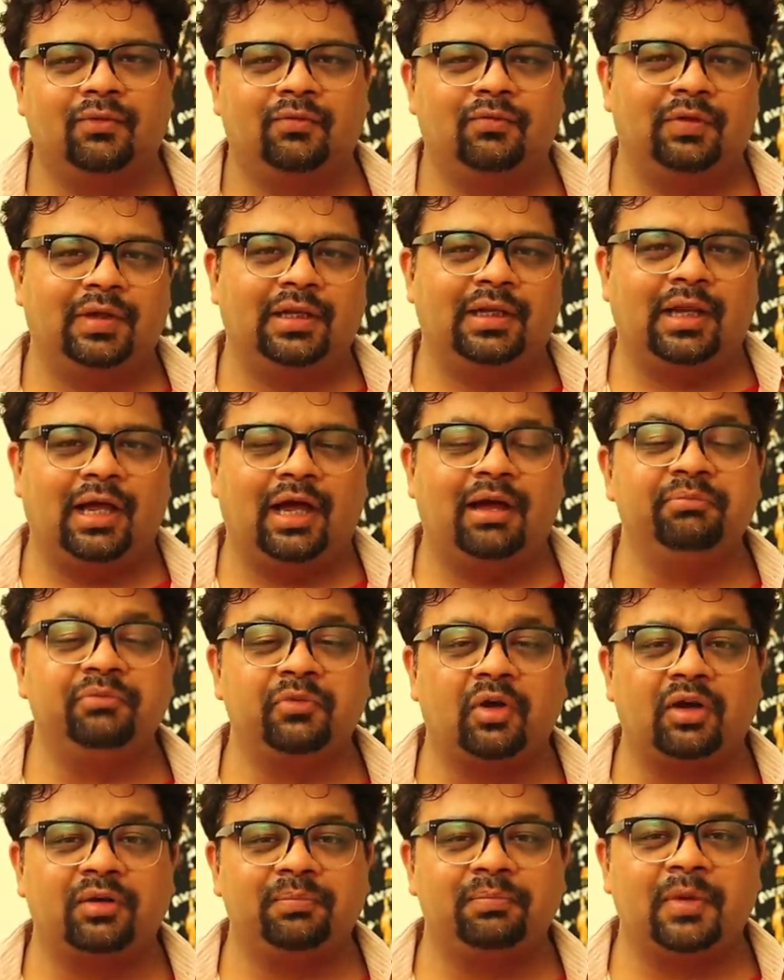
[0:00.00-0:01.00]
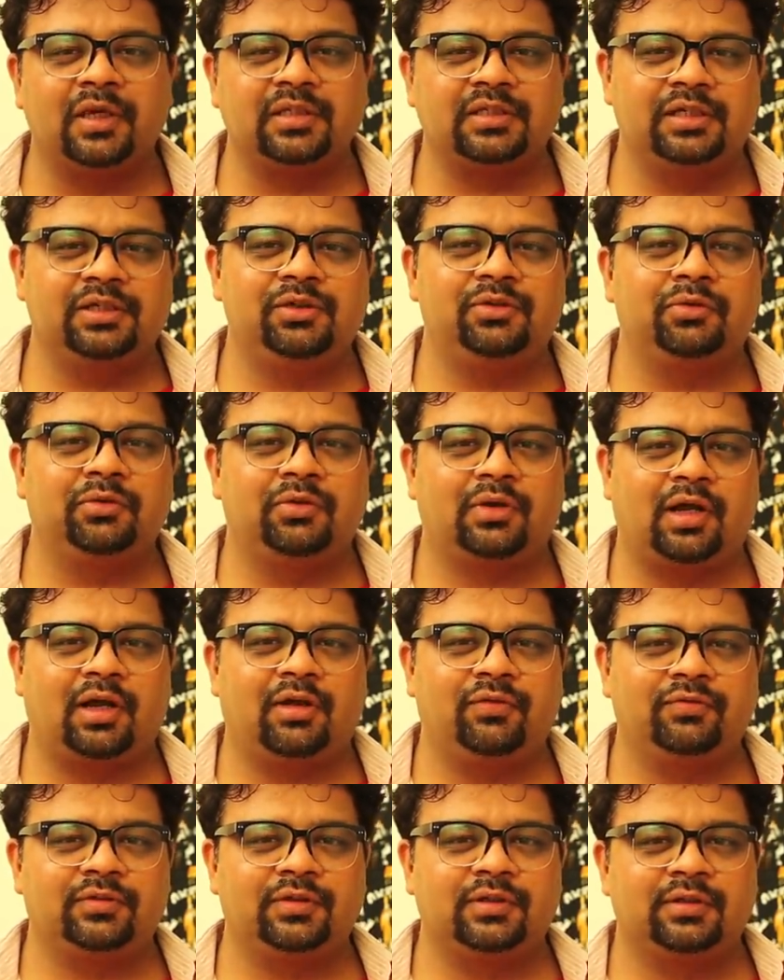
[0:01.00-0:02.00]
Well, I'm not much into
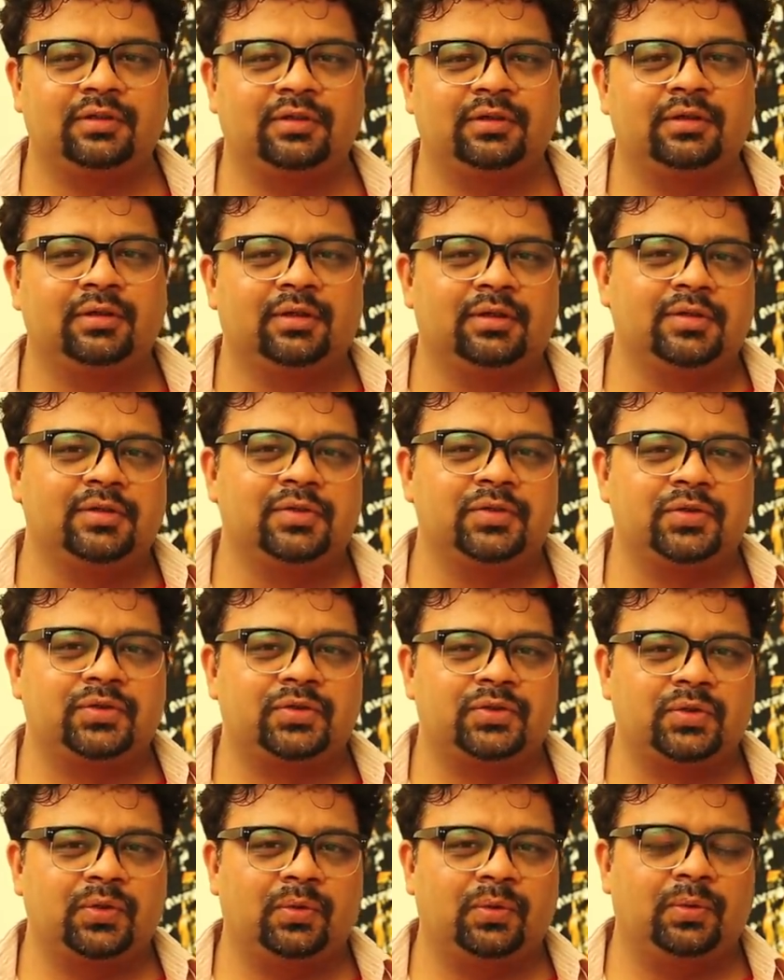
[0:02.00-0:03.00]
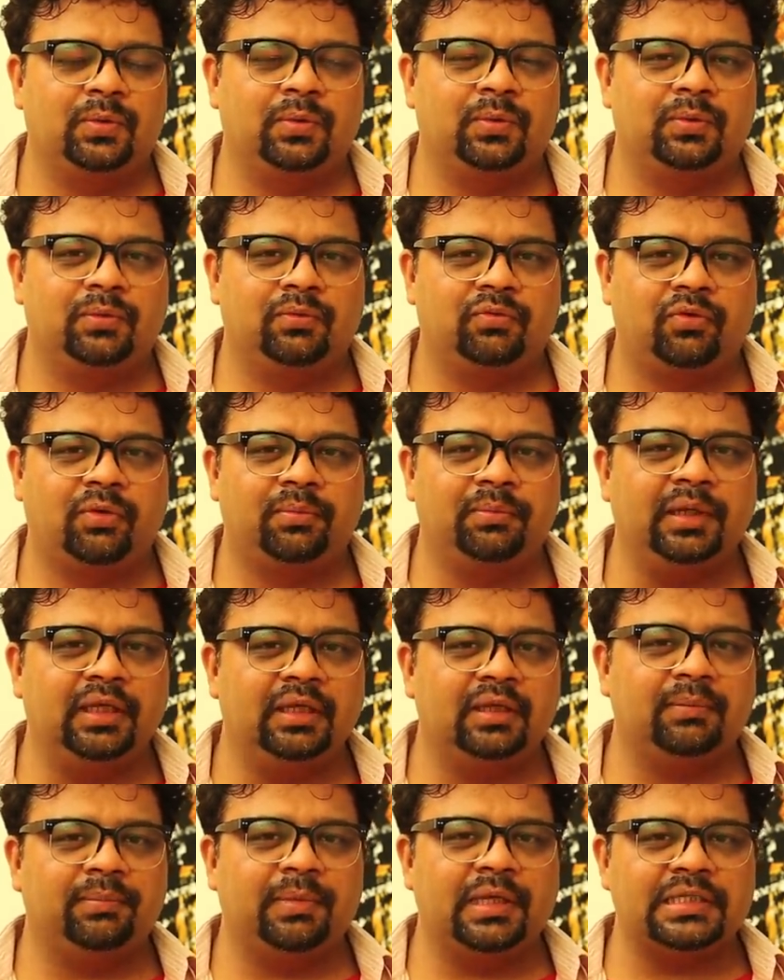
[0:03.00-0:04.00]
craft. So for
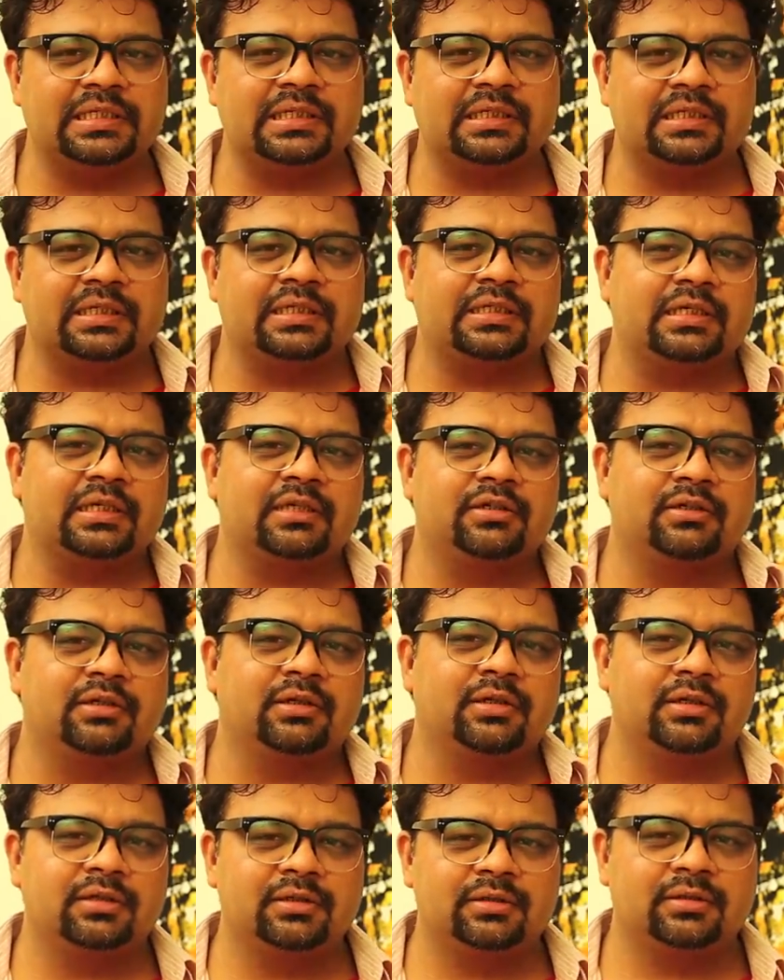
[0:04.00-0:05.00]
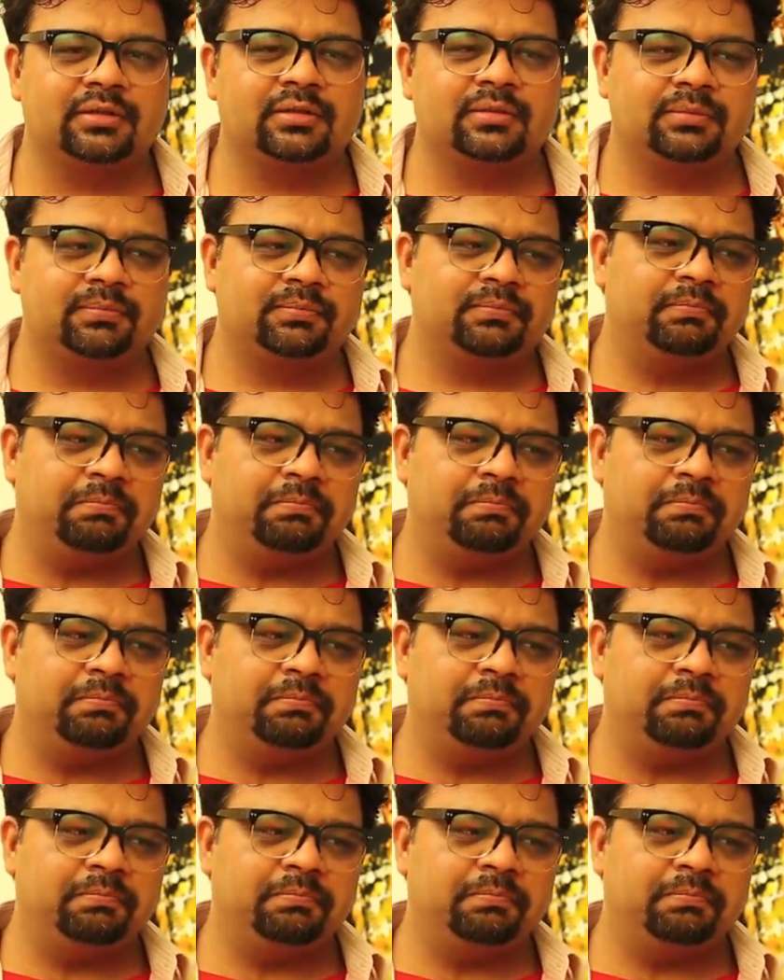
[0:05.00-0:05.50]
me, the basic distinction is,